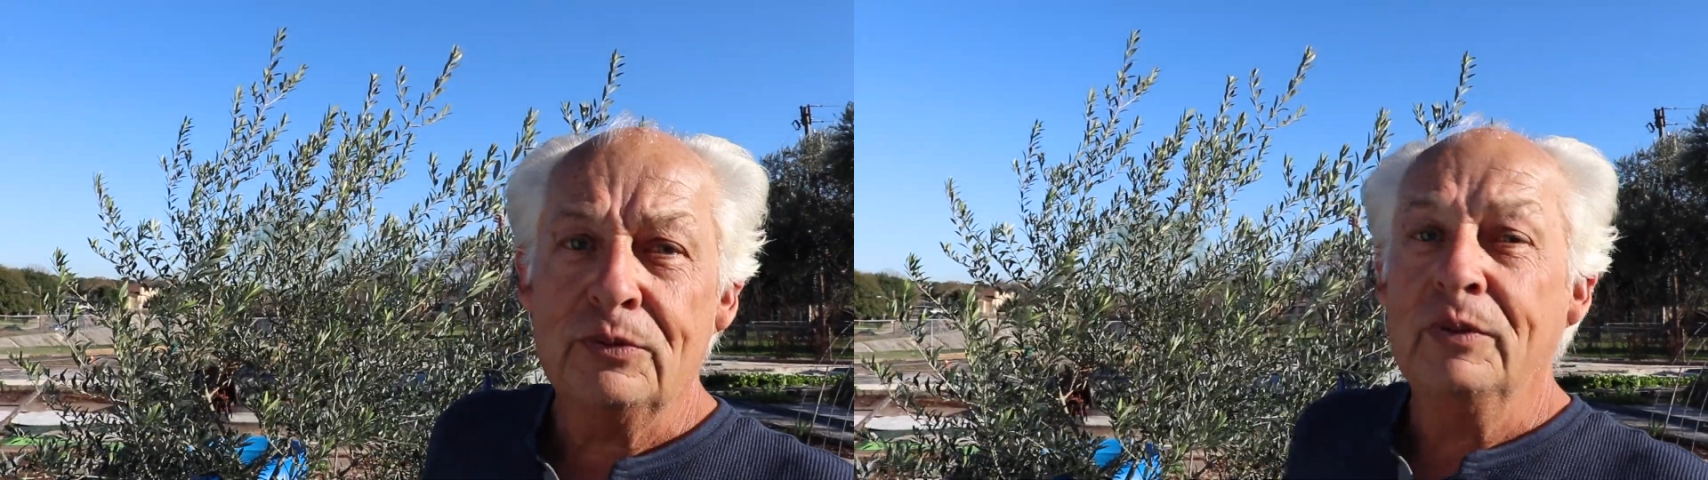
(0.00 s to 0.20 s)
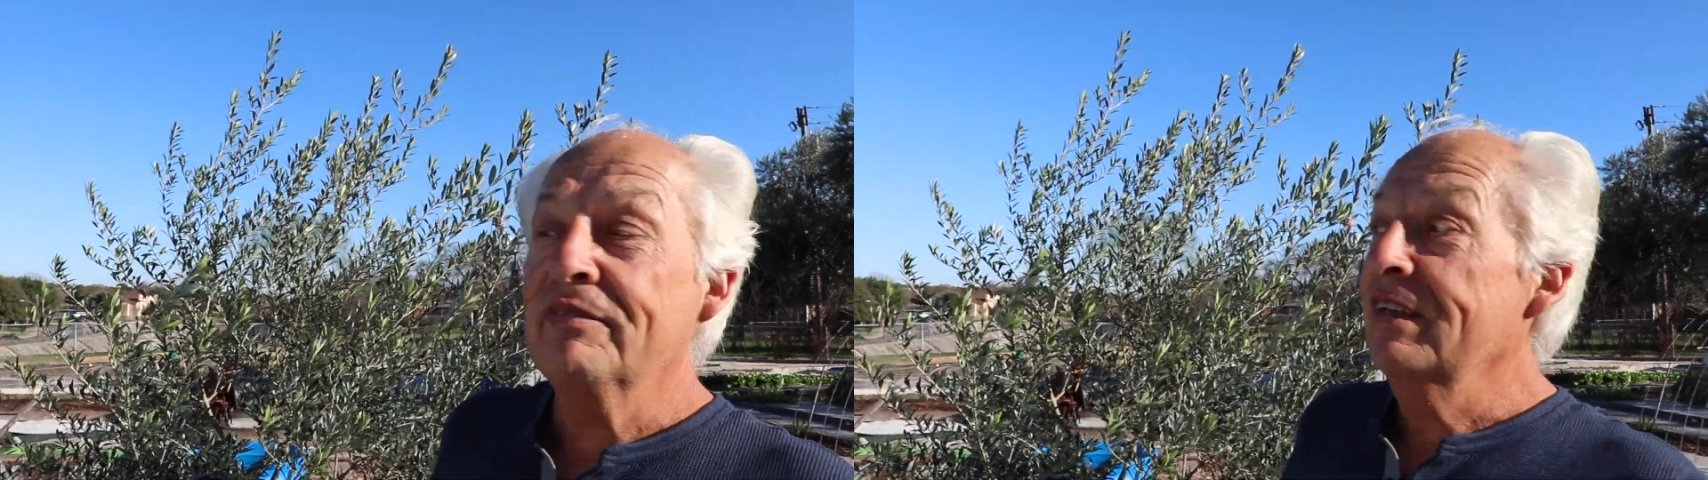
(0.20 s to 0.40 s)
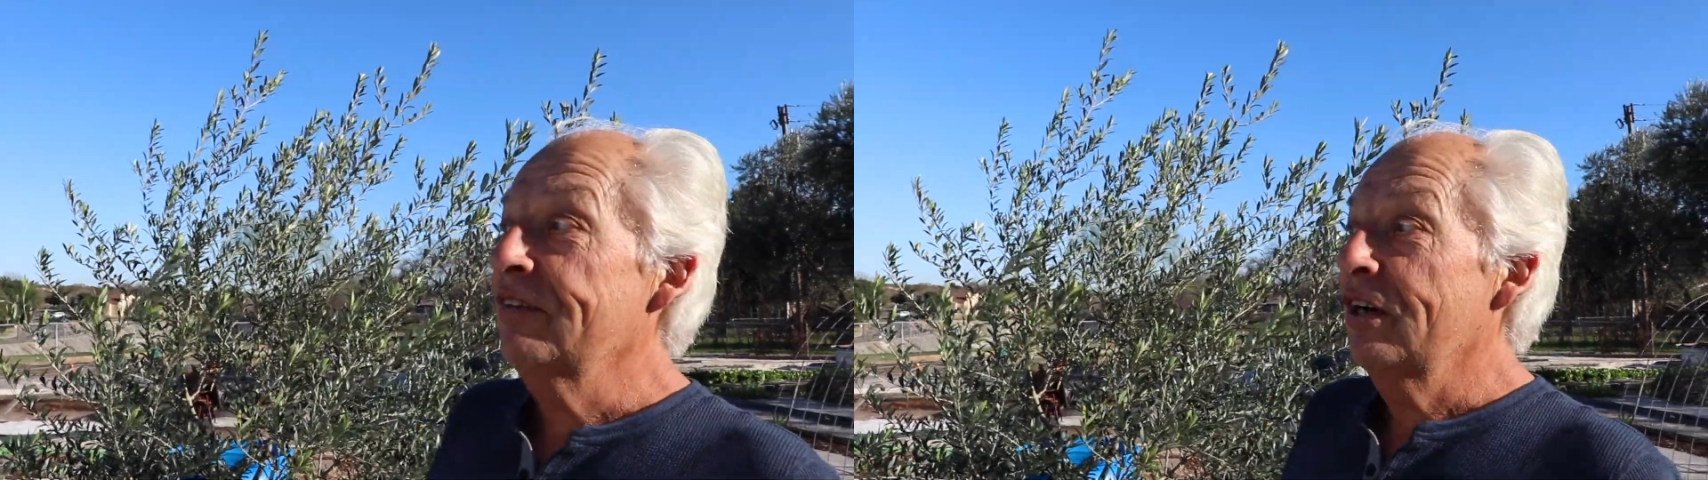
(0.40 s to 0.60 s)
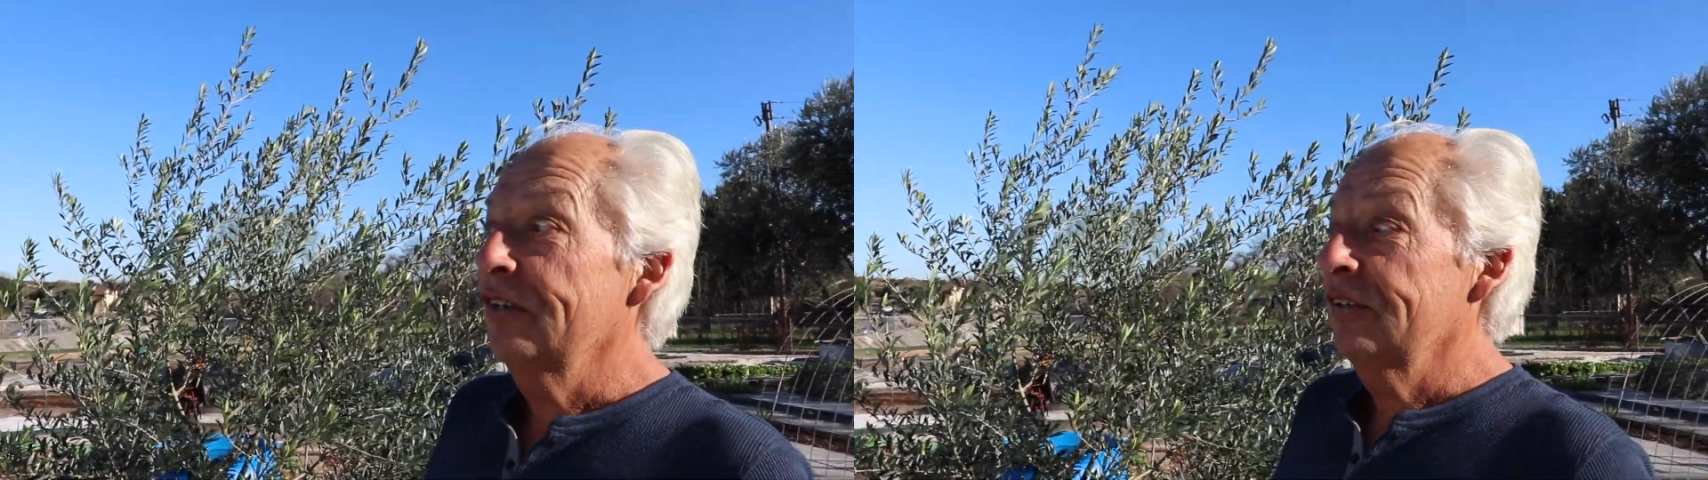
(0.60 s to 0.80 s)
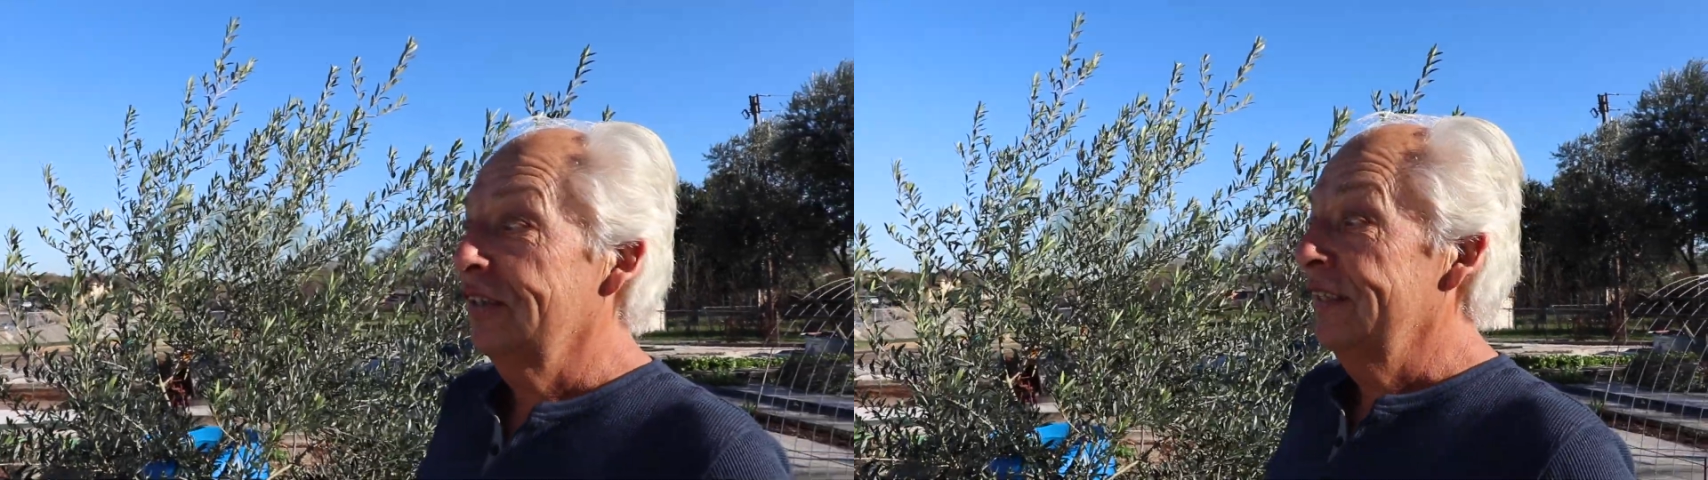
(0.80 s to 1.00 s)
we've given
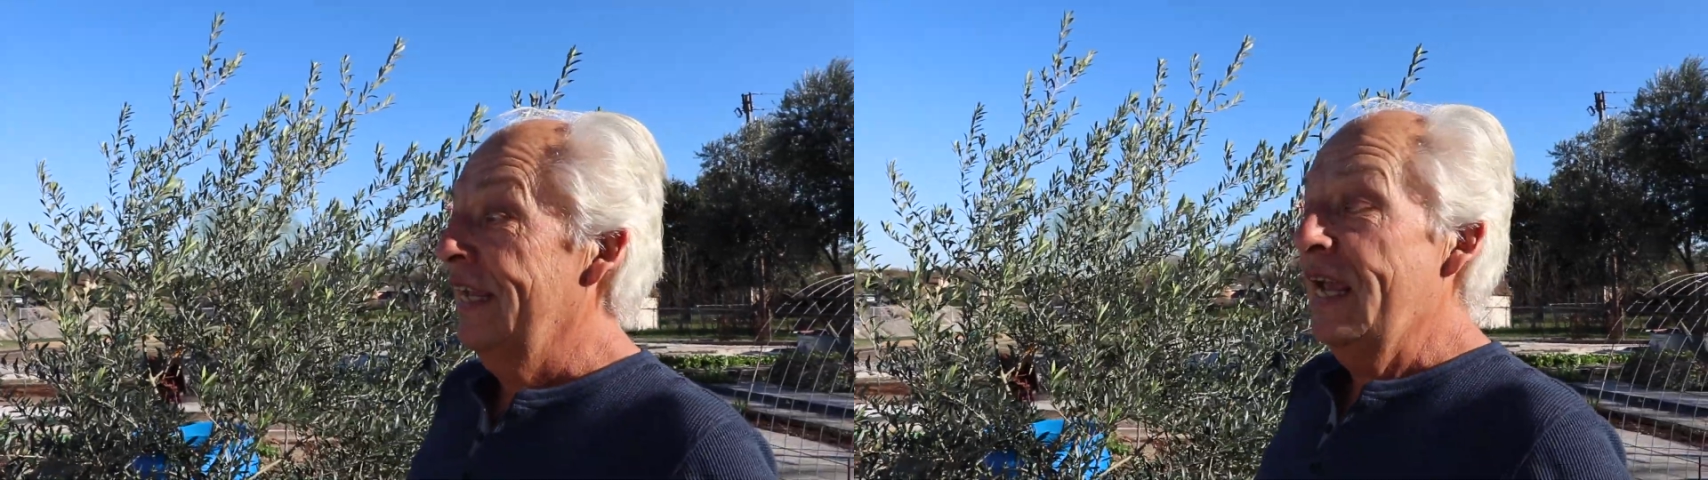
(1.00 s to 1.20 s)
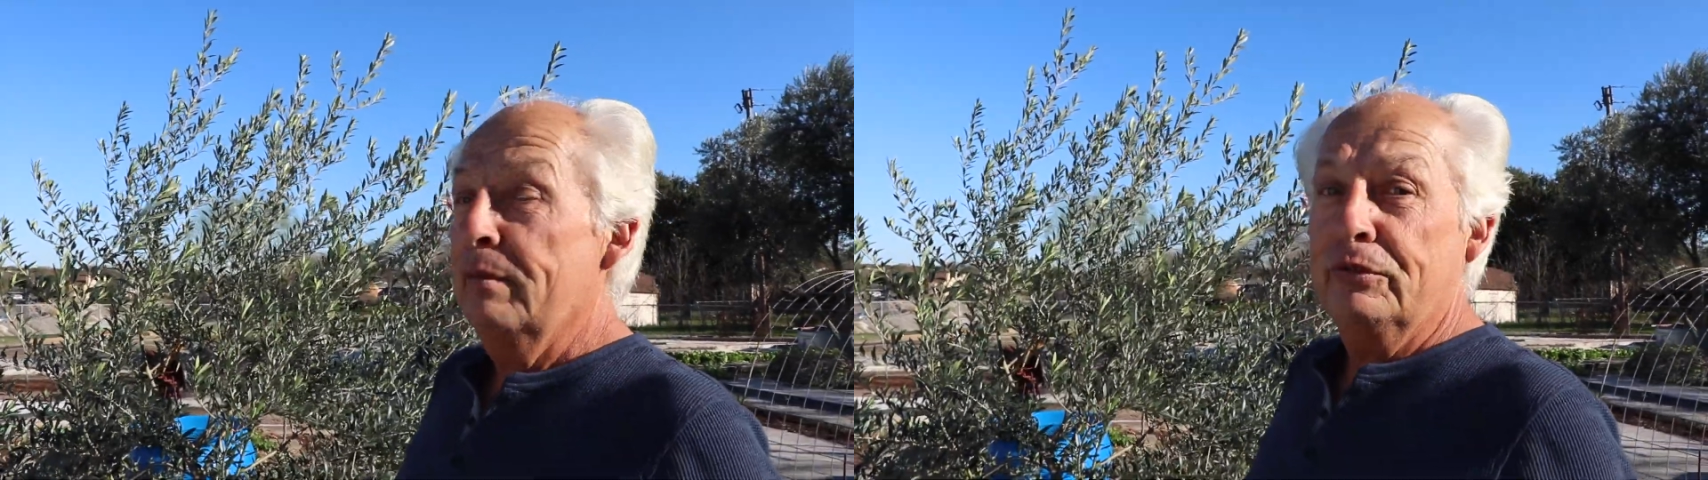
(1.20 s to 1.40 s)
a name